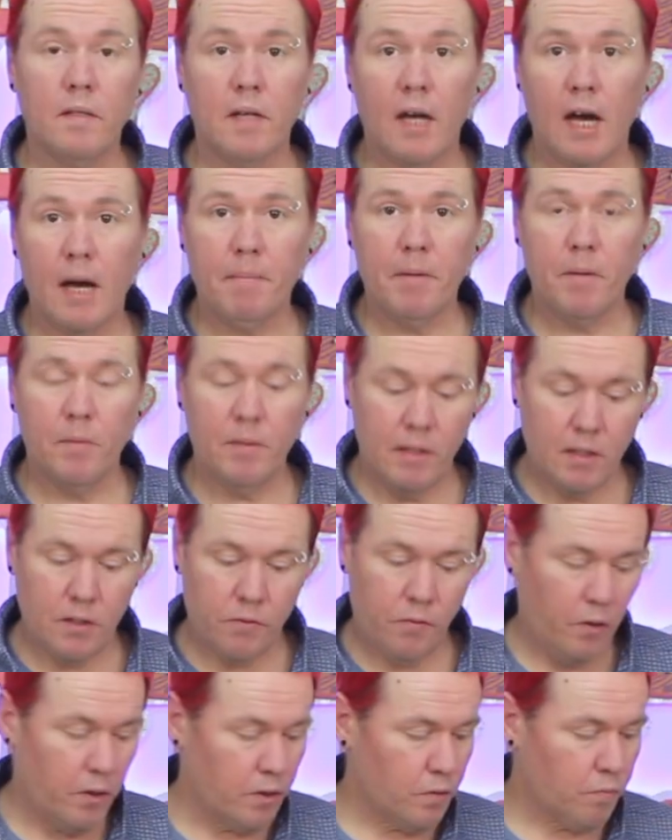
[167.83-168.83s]
you're happy with his
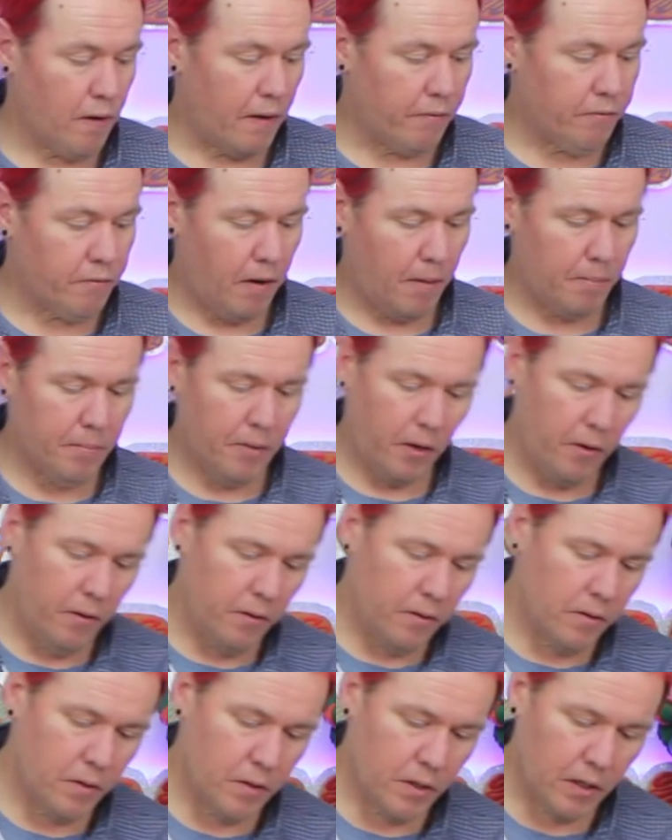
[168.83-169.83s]
first rough crumb
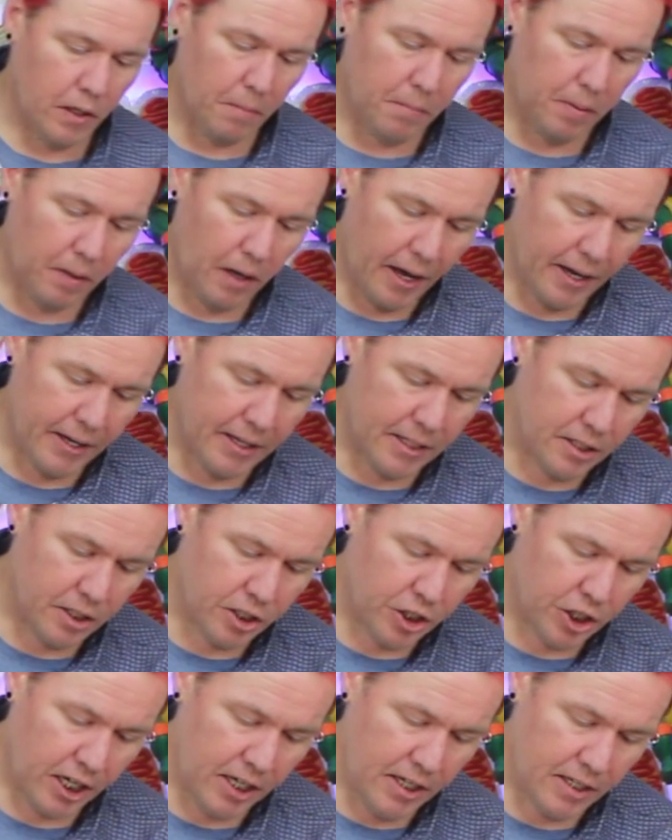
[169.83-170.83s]
coat, you can apply his
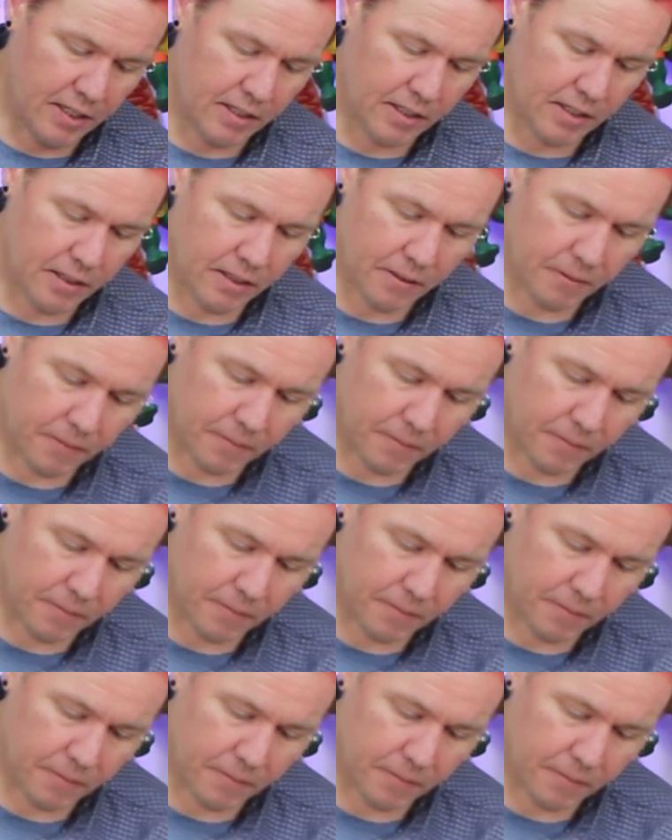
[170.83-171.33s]
cheeks